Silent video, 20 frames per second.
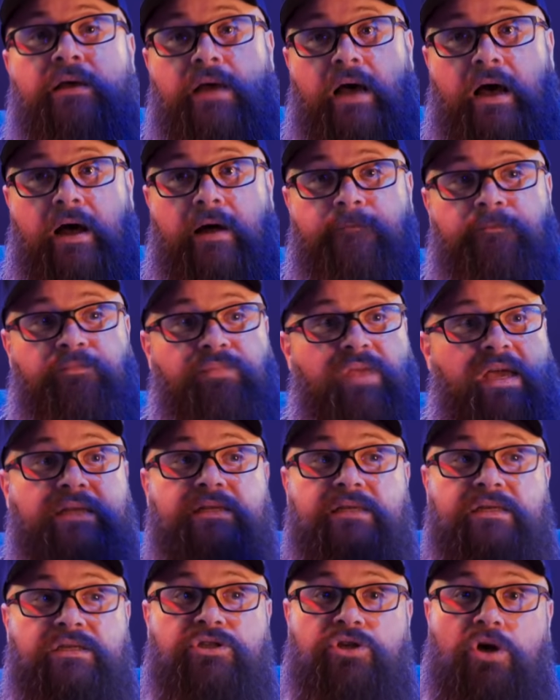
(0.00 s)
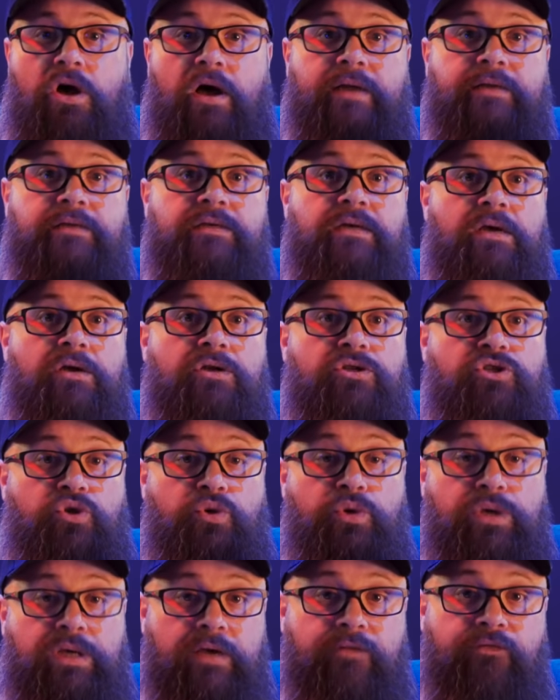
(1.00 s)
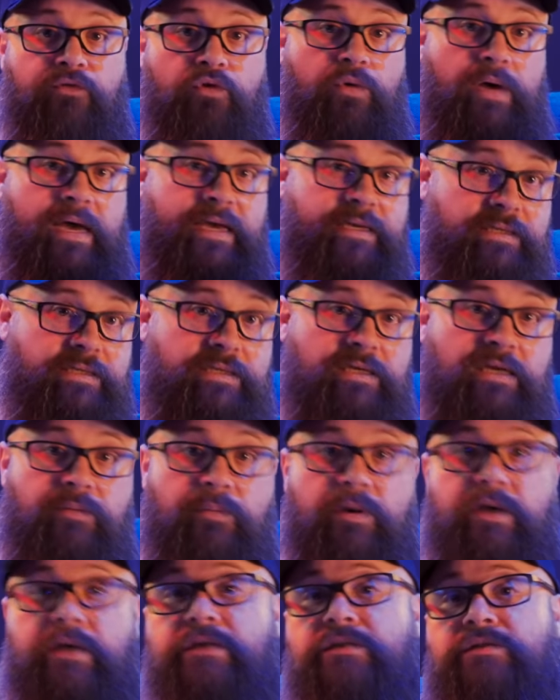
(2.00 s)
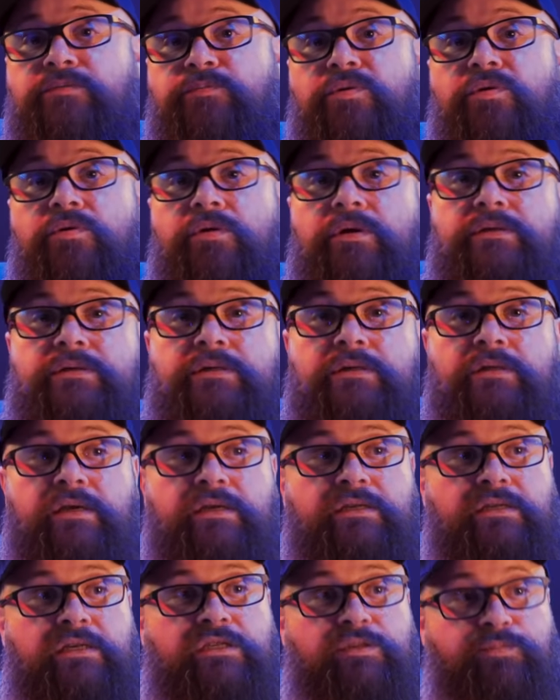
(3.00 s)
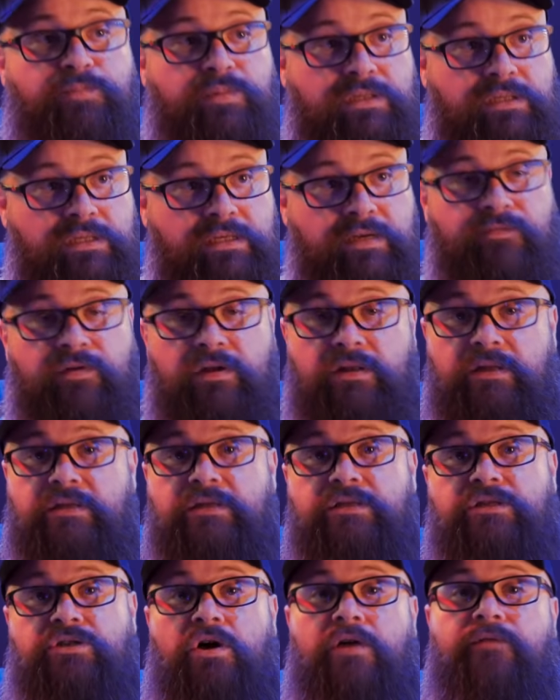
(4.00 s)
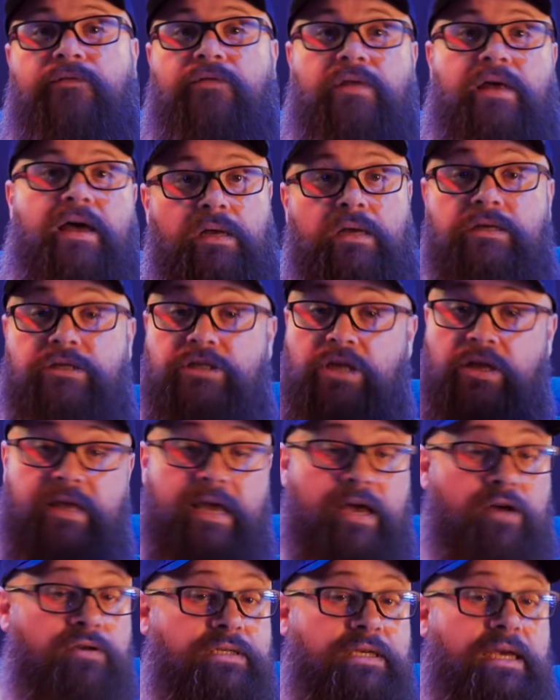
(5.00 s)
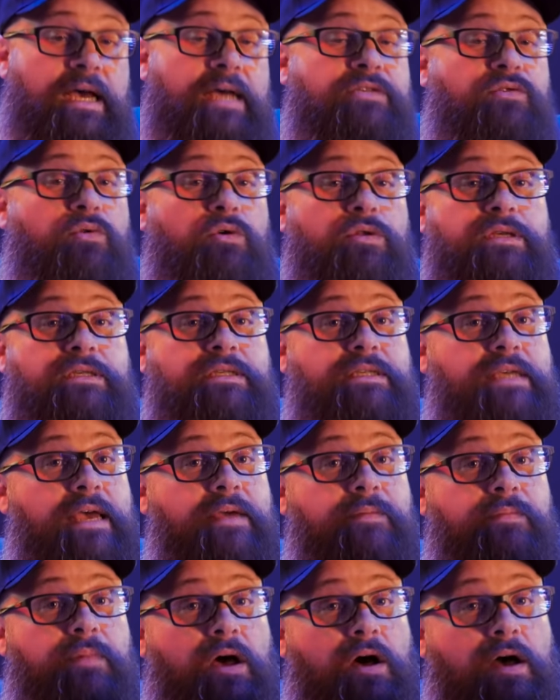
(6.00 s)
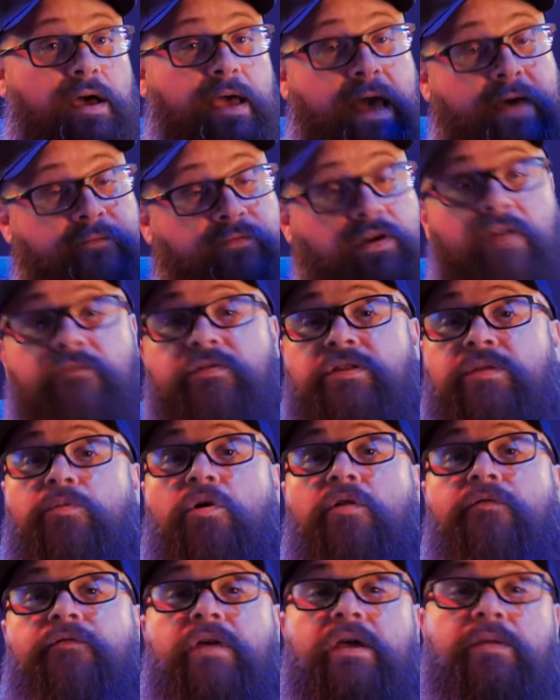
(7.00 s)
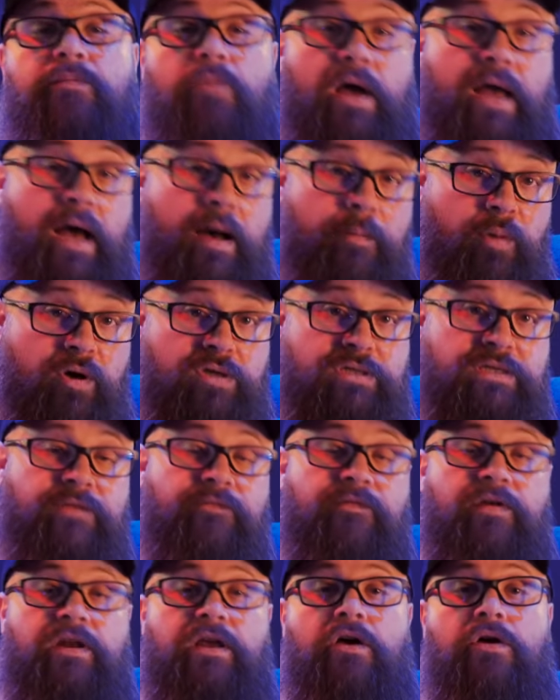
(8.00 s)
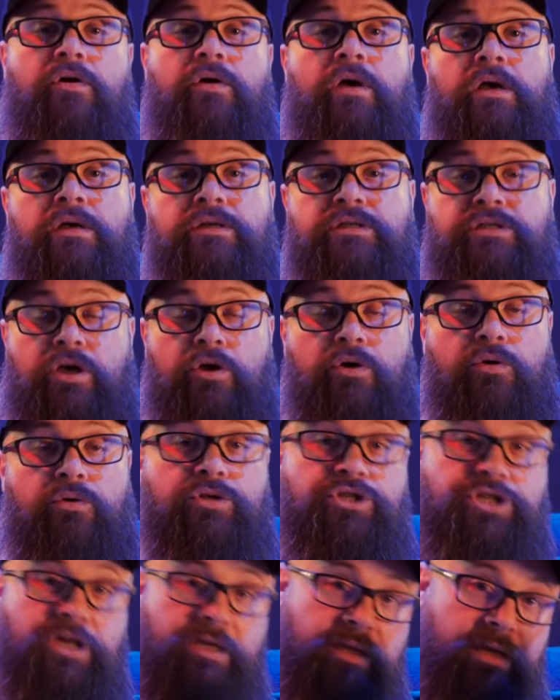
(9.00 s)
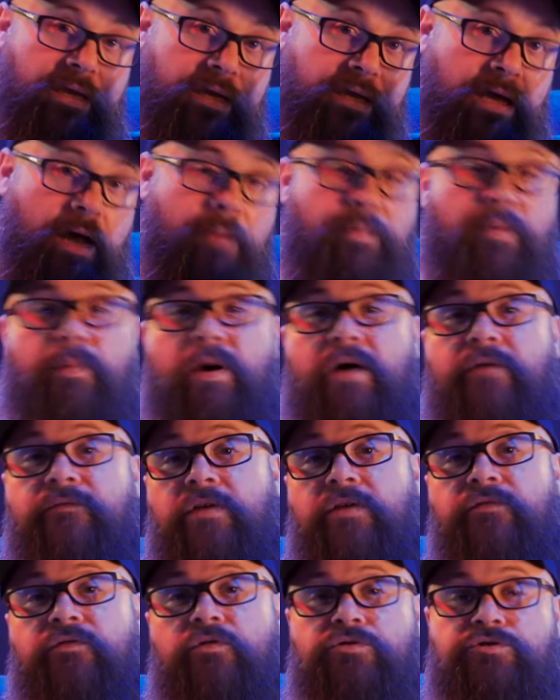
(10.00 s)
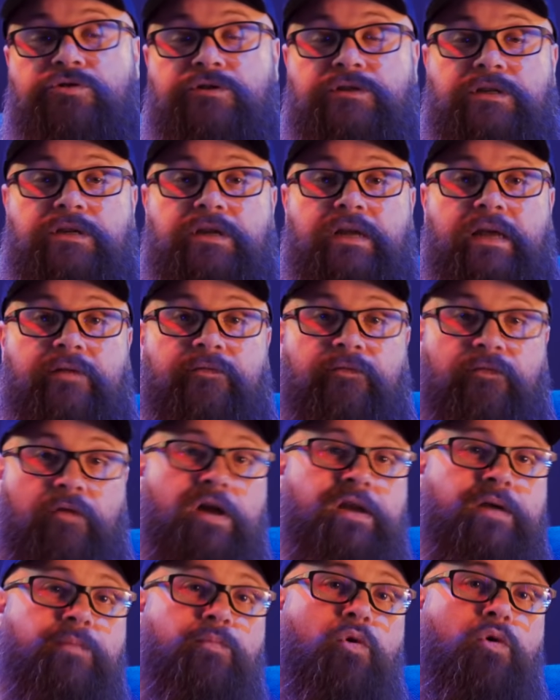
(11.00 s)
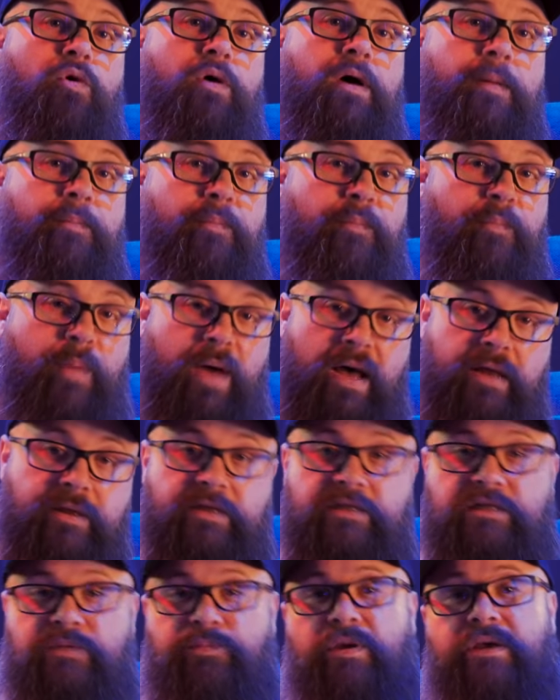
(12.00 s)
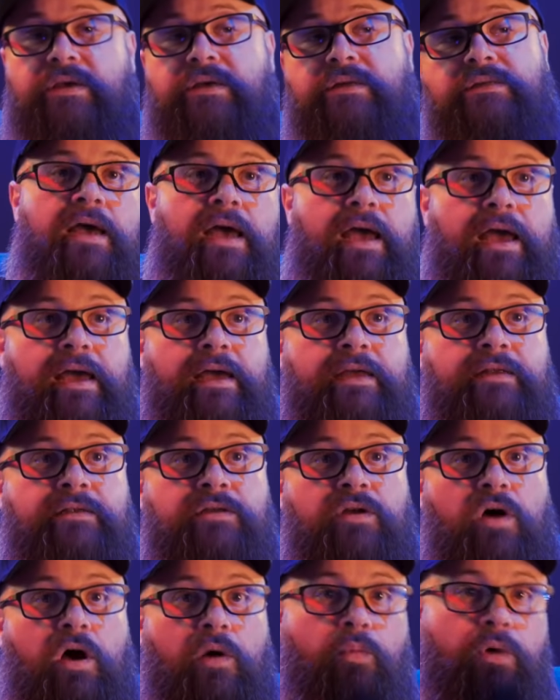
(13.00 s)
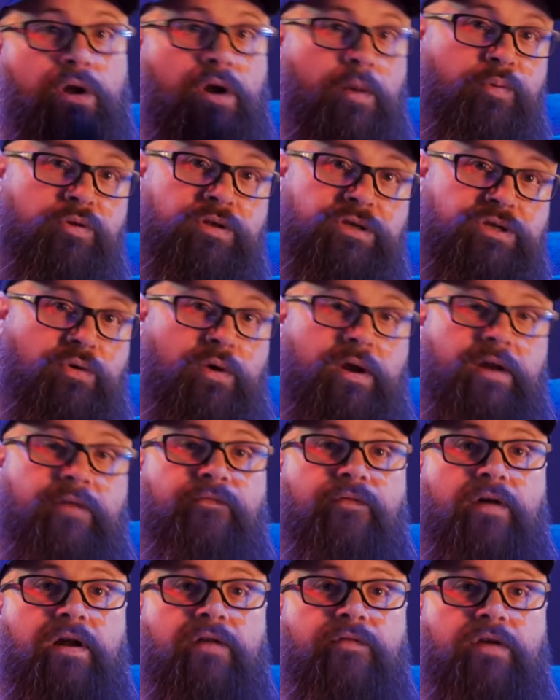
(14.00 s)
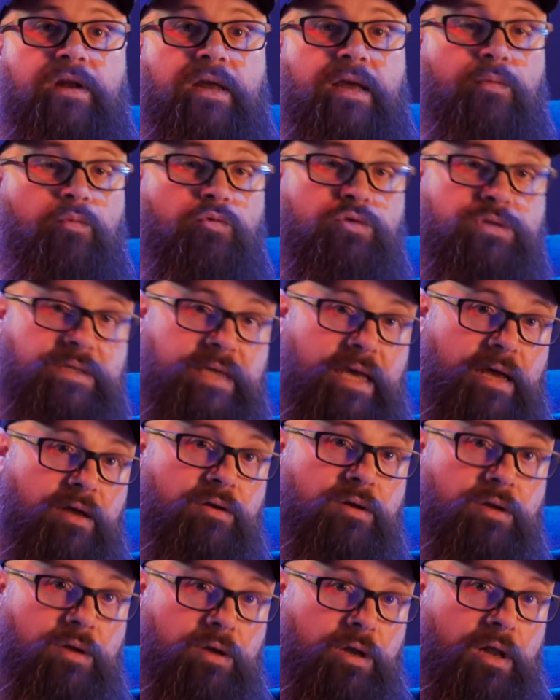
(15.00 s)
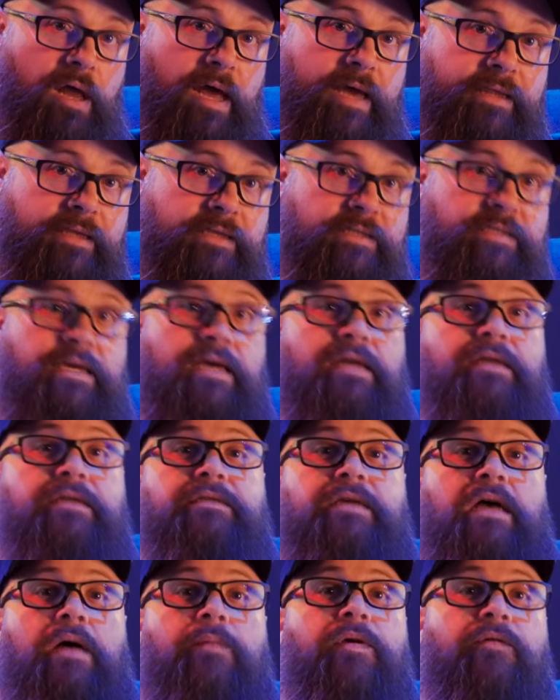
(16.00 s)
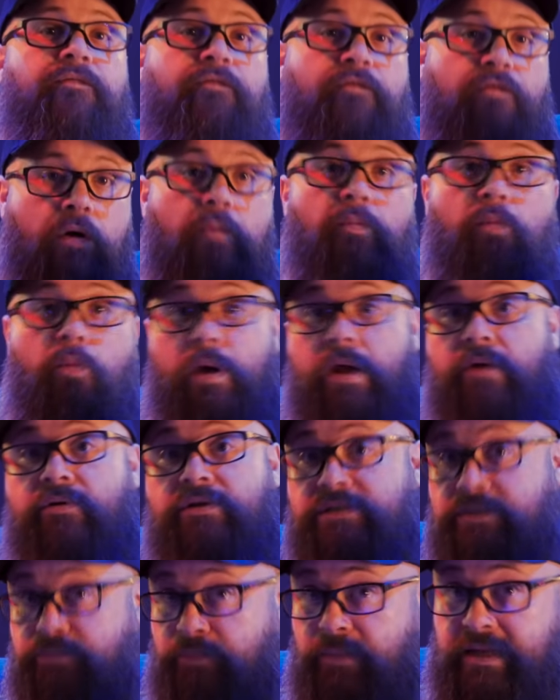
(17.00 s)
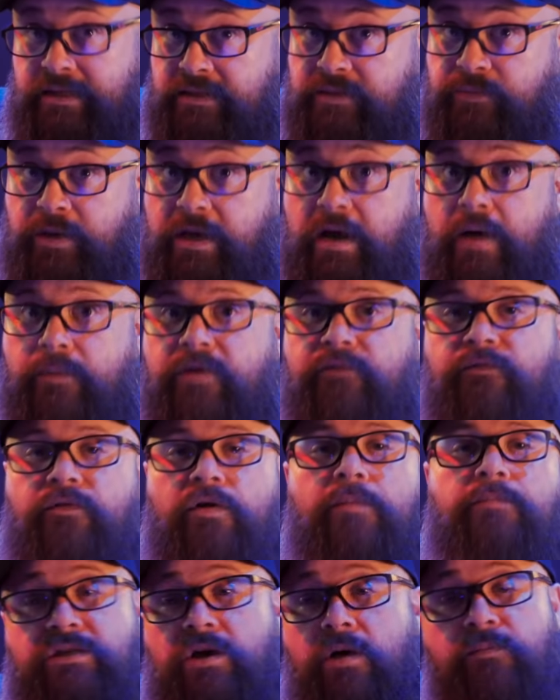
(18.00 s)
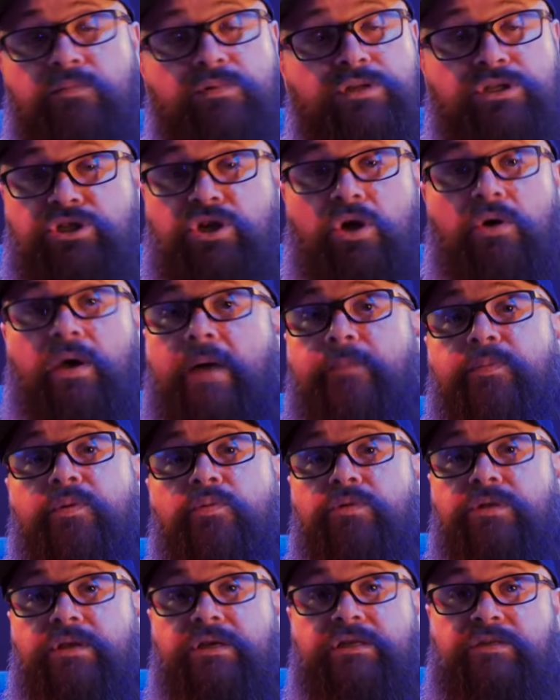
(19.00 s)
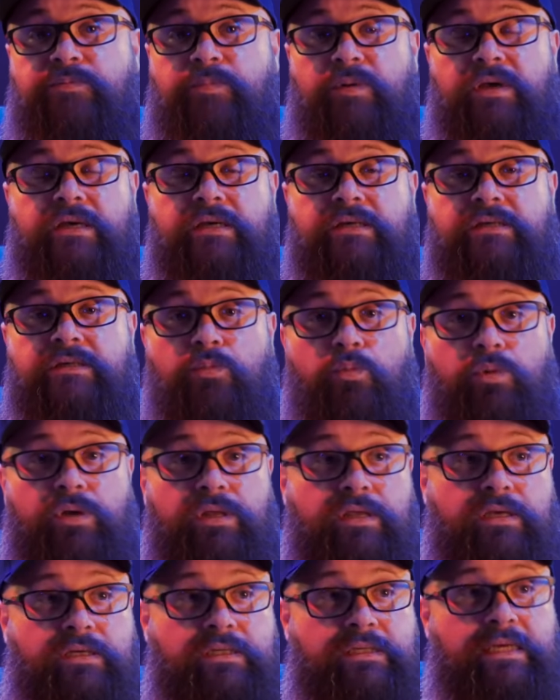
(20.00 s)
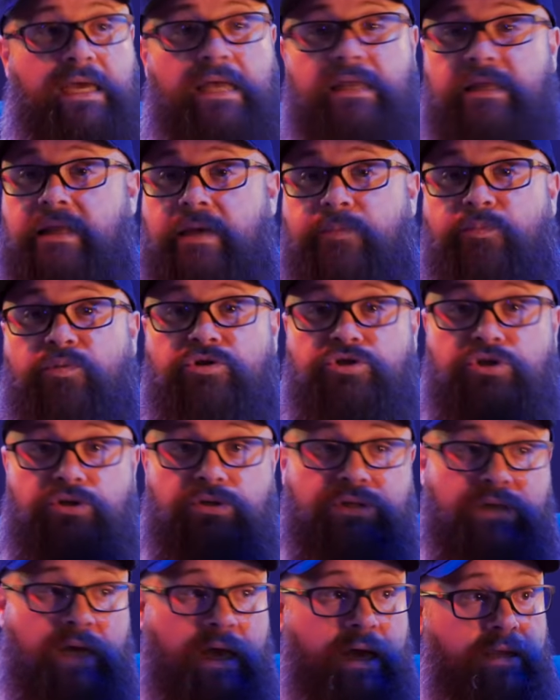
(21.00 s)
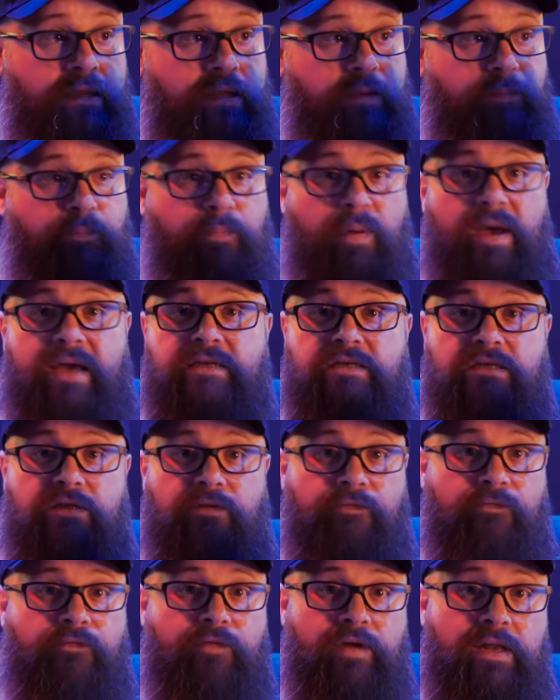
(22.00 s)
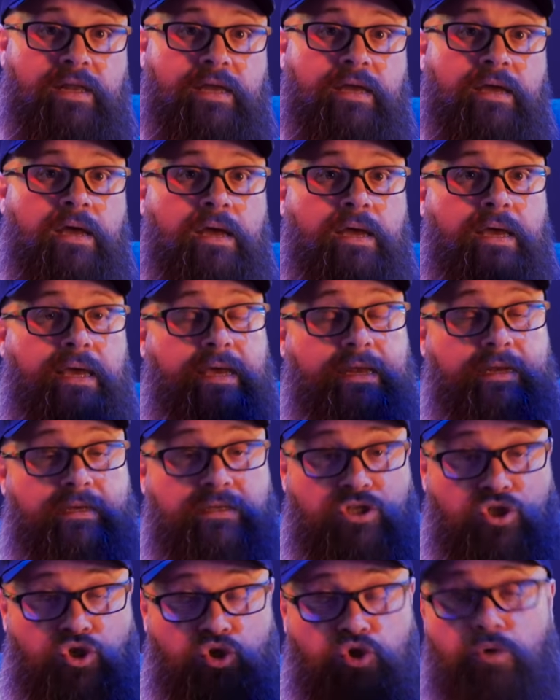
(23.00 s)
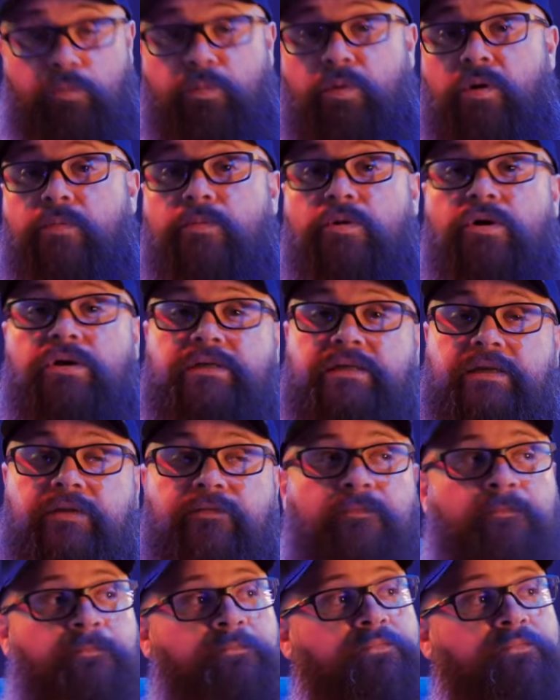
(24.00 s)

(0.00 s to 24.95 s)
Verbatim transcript: Um, they're designed to give you a cinema experience. These are specifically designed for that. So the LCRs are all the same. I have covered them off in my unboxing video. So check the link up above if you're interested in finding more about these speakers. And when I put the screen in front of it, it will sound like the sound is coming from where it's meant to be coming from. I'm so happy with these speakers, with the sound that they produce, the bass, the feeling, it is super immersive.